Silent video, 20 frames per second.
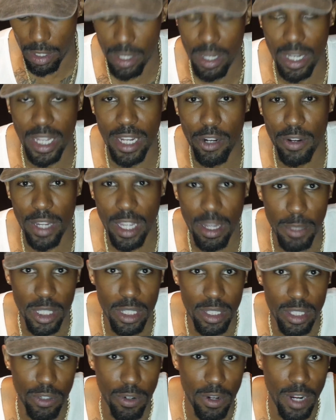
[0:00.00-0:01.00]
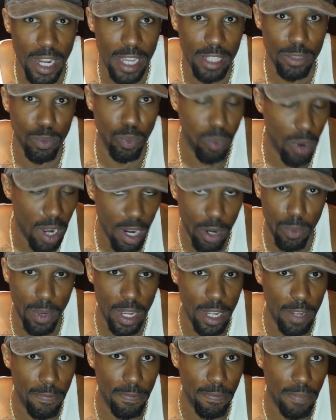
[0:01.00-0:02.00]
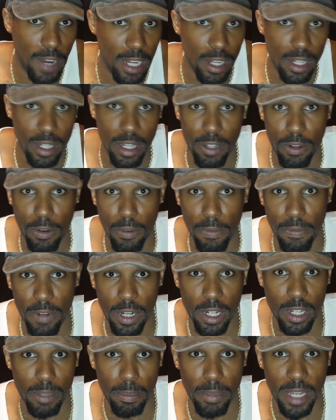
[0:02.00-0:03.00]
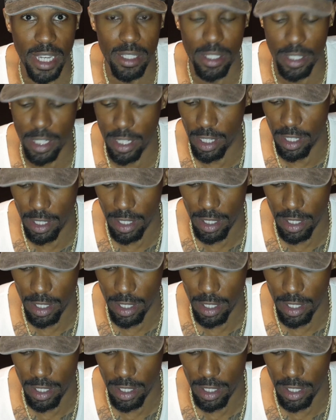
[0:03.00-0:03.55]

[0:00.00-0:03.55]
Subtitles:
Let her immature ass walk away and find another old fucked up ass nigga.